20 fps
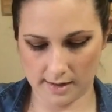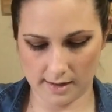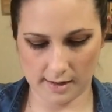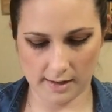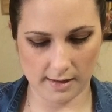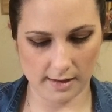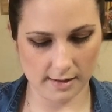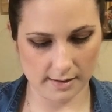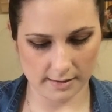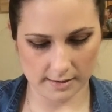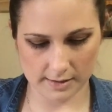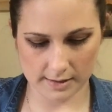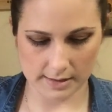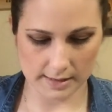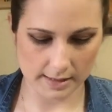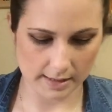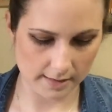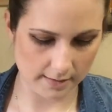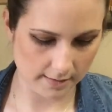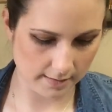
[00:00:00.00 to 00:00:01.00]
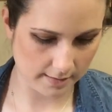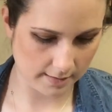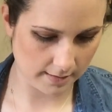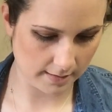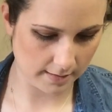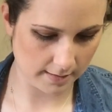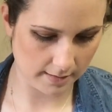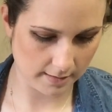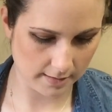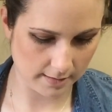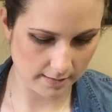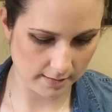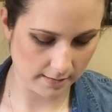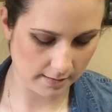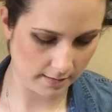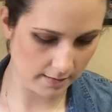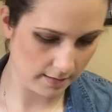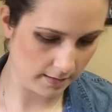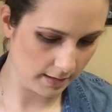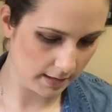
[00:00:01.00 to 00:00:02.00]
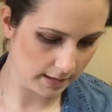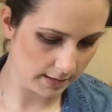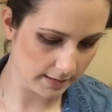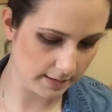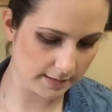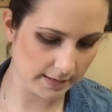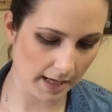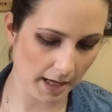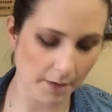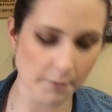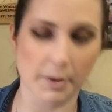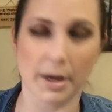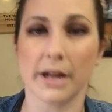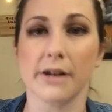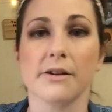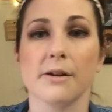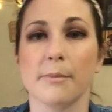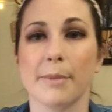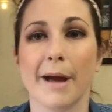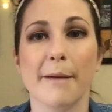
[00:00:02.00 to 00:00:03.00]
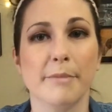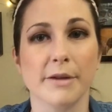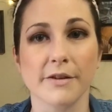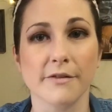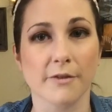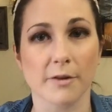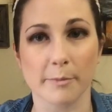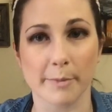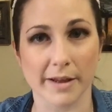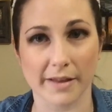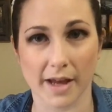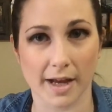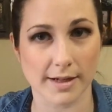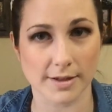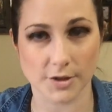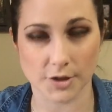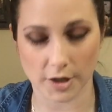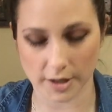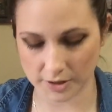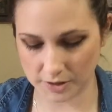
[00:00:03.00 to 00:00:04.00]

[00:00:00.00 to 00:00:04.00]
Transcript: And this is kind of what ended up happening for me last year.